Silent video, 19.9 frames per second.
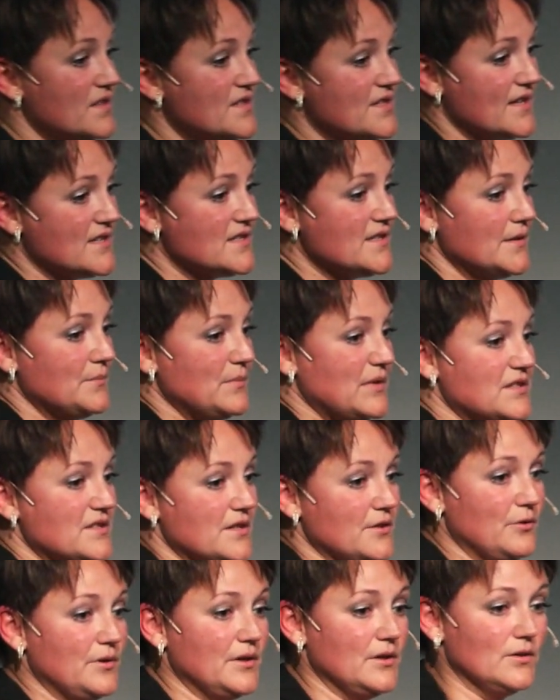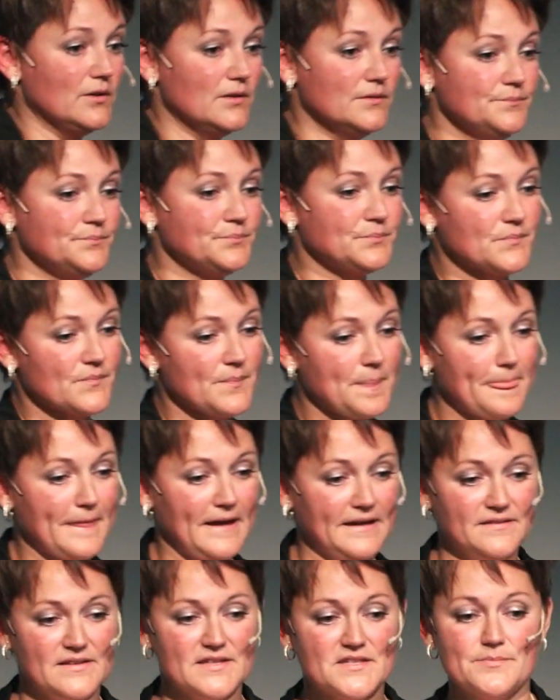the testing material
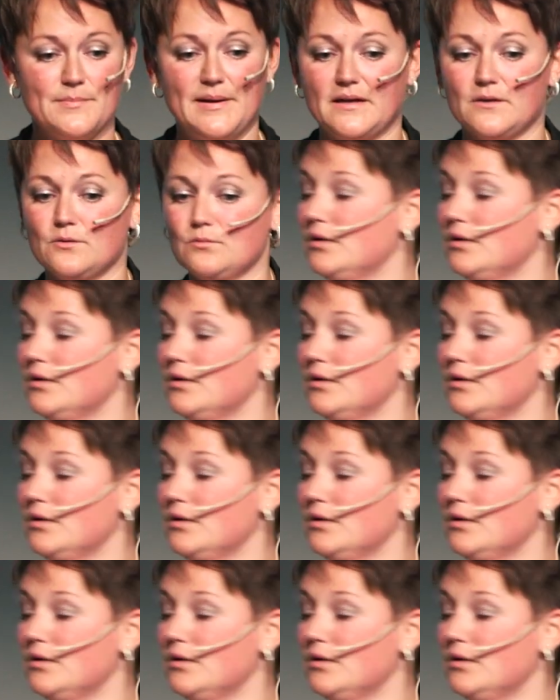in this matter